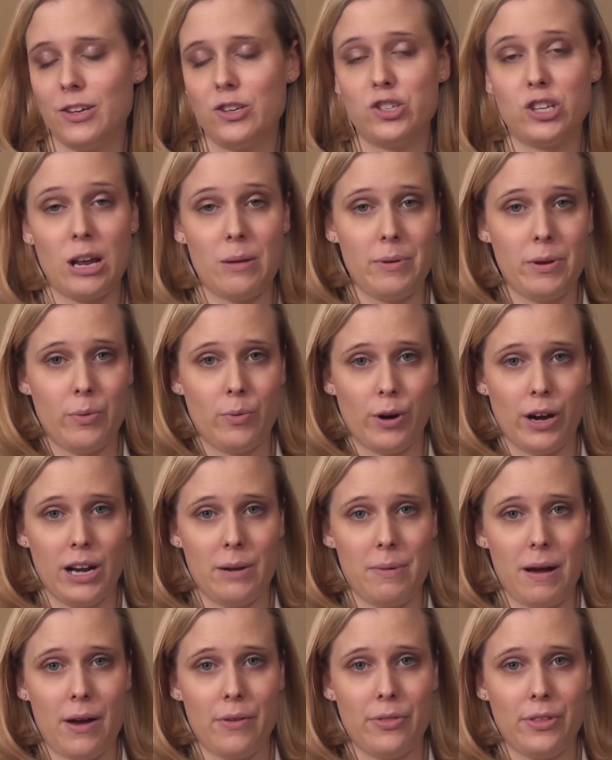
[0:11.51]
Should I be worried
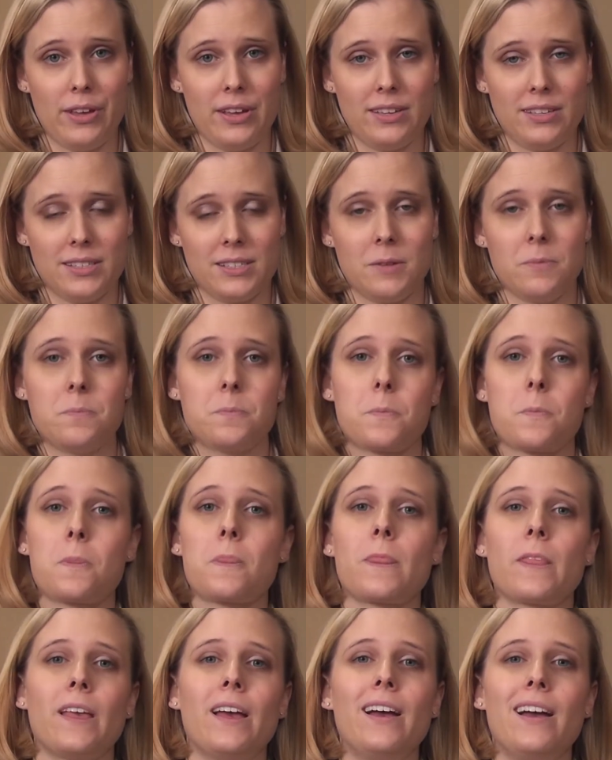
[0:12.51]
about this?
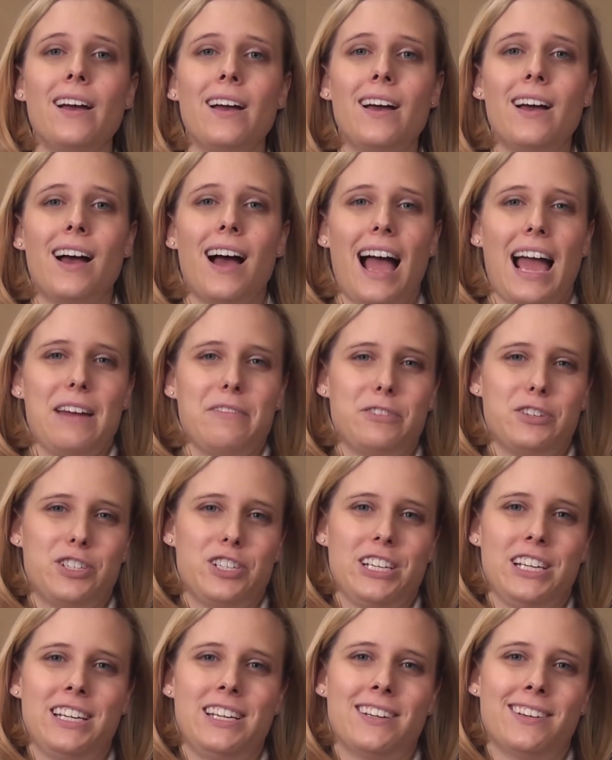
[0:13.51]
Hi,
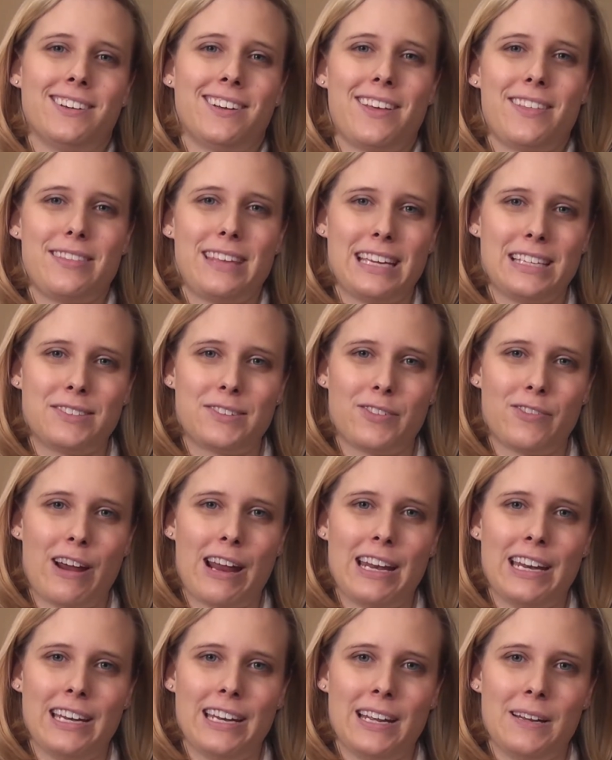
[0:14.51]
Rashid. Thanks for
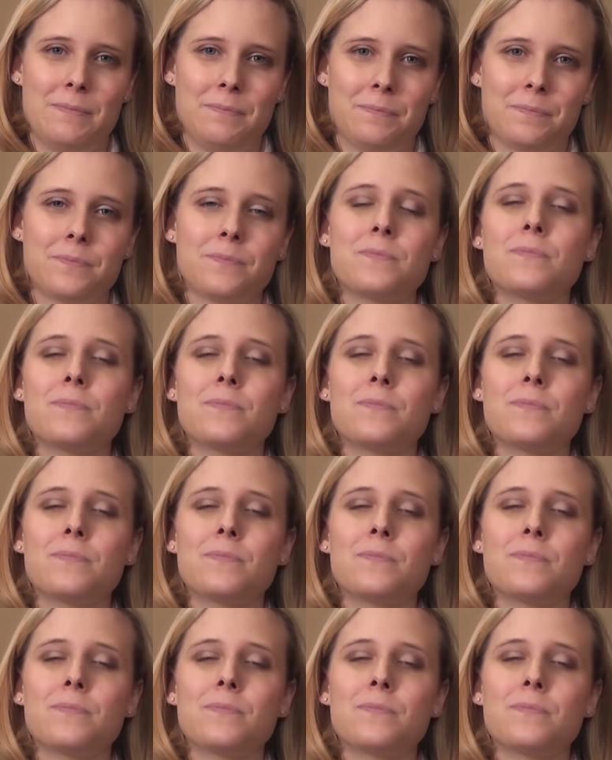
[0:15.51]
writing in.